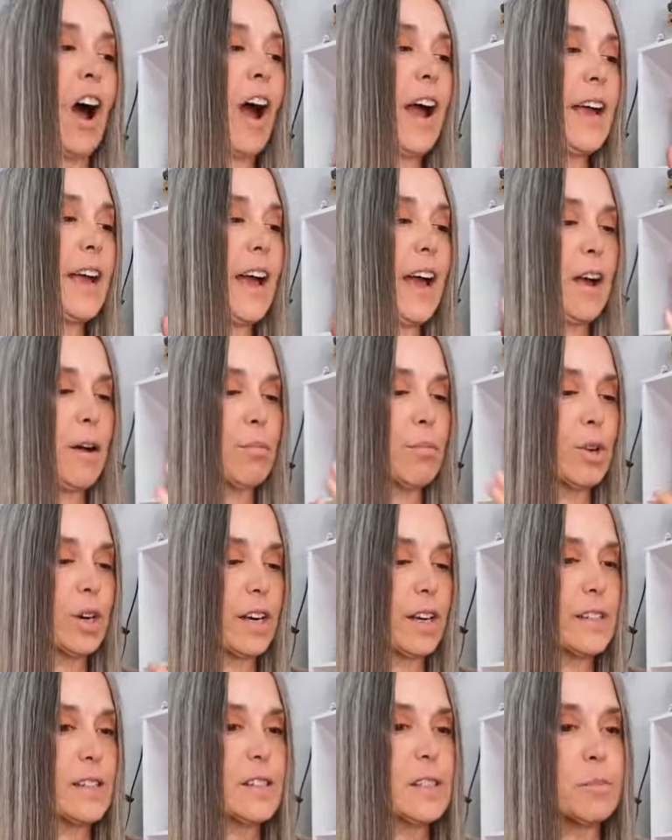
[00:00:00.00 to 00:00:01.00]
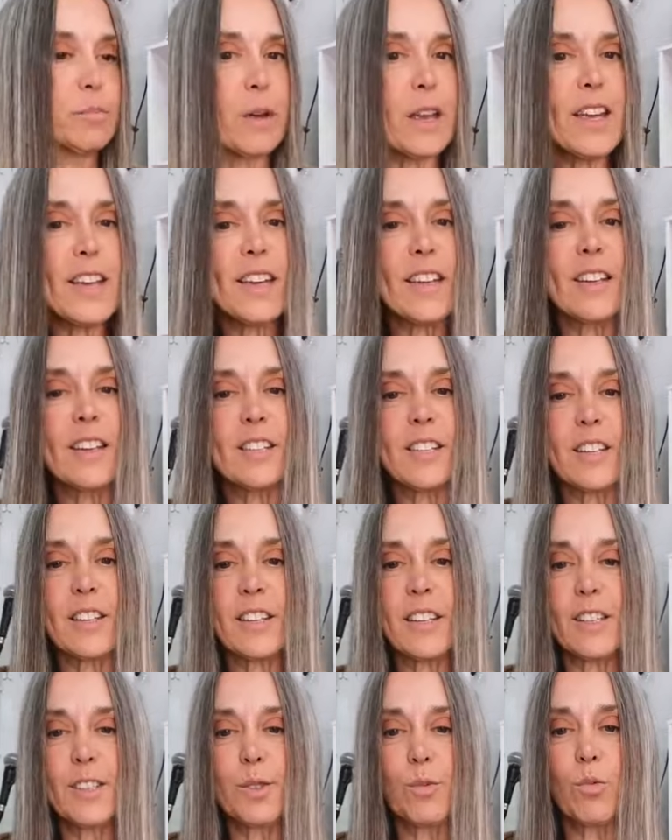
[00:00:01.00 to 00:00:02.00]
I am what I speak into
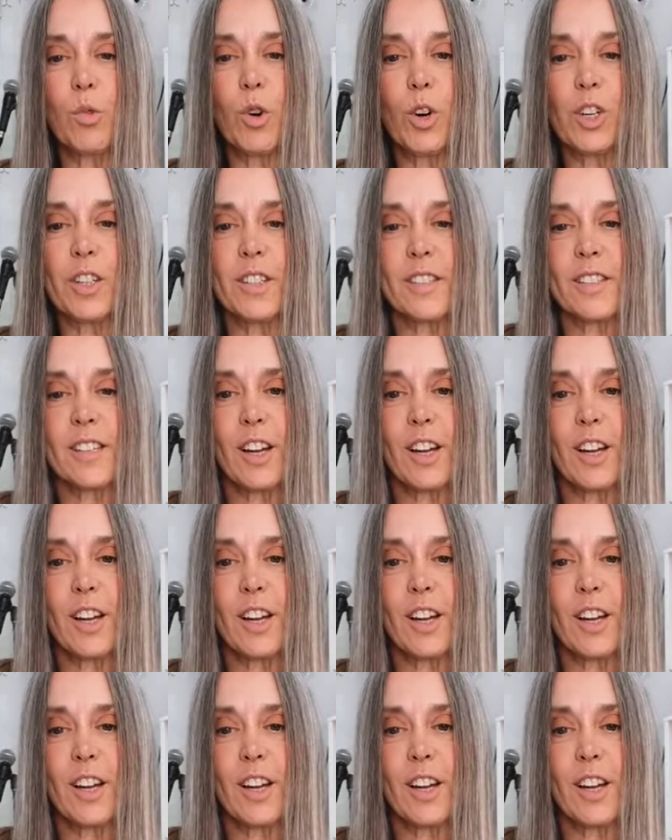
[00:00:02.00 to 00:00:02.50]
these waters,